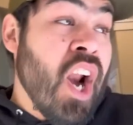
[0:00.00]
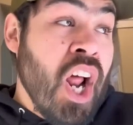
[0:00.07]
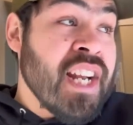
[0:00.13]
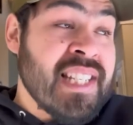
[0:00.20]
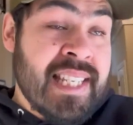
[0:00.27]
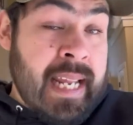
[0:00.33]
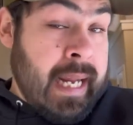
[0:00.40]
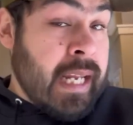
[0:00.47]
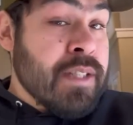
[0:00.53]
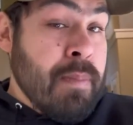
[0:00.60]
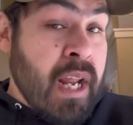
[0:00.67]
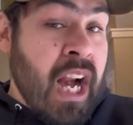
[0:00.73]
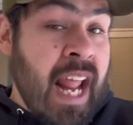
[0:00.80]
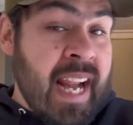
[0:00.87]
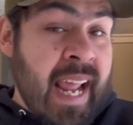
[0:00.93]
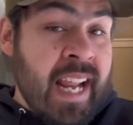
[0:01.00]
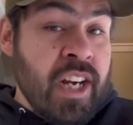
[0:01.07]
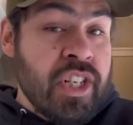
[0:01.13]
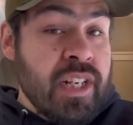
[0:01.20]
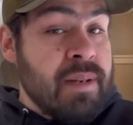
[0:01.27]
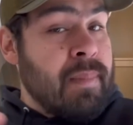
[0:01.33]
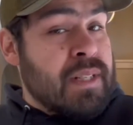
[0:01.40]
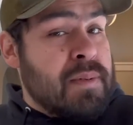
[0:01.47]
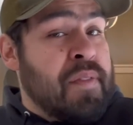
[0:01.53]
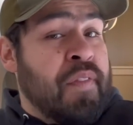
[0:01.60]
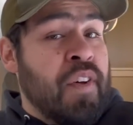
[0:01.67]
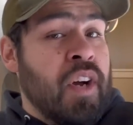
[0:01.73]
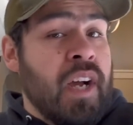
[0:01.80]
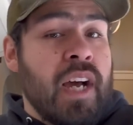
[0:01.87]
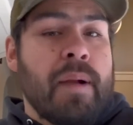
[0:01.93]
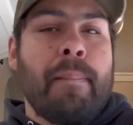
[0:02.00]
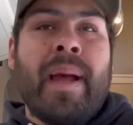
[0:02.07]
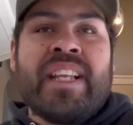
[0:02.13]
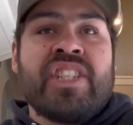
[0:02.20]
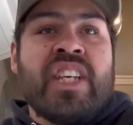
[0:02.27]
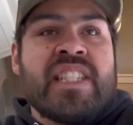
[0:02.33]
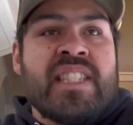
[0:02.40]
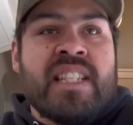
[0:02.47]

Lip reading: honestly, it gives me a lot of energy and makes me feel good. My chest